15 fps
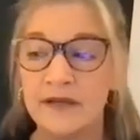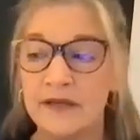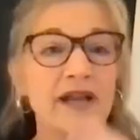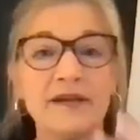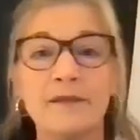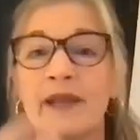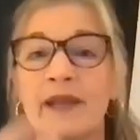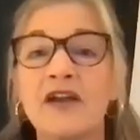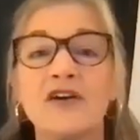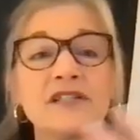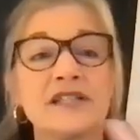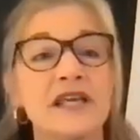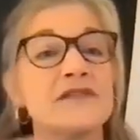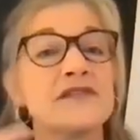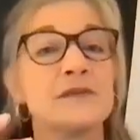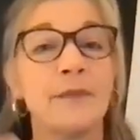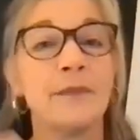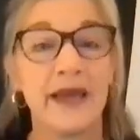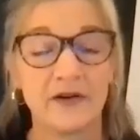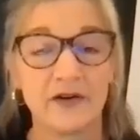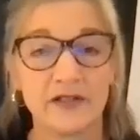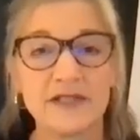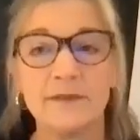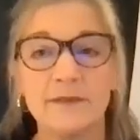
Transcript: trying to make ourselves better,